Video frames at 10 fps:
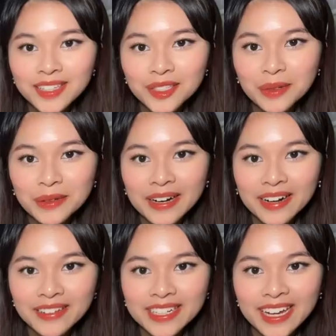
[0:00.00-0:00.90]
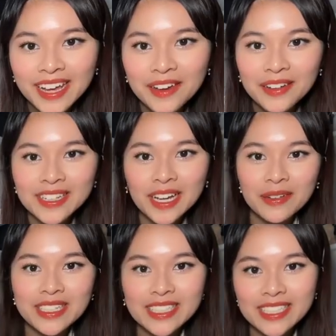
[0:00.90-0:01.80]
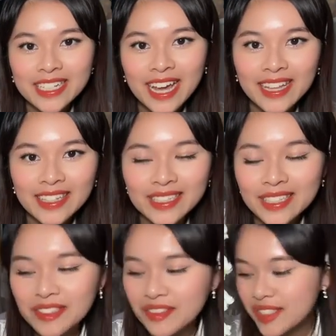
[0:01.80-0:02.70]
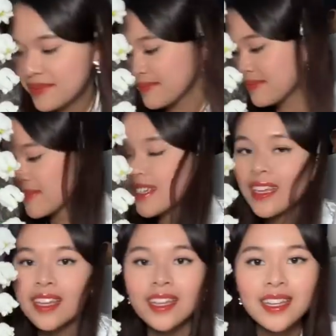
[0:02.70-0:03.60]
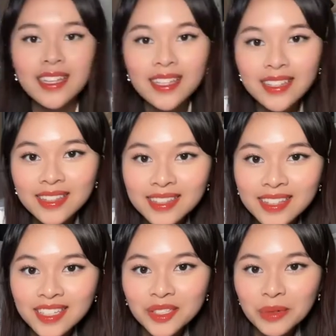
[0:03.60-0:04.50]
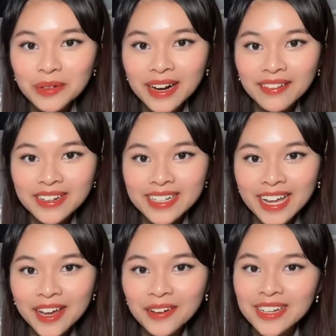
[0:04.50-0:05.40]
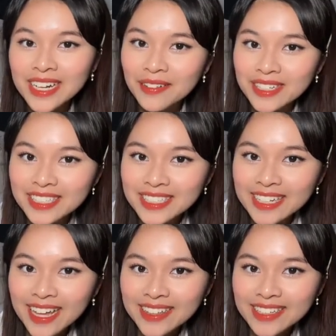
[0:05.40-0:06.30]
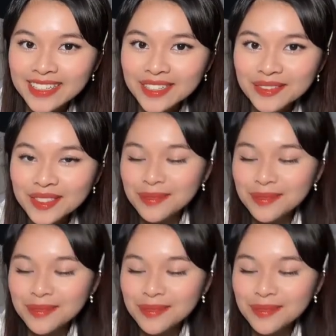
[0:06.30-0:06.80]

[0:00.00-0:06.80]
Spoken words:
is where we're at right now, and now we just need to add the leaves. This is where we're at right now, and now we just need to add the leaves.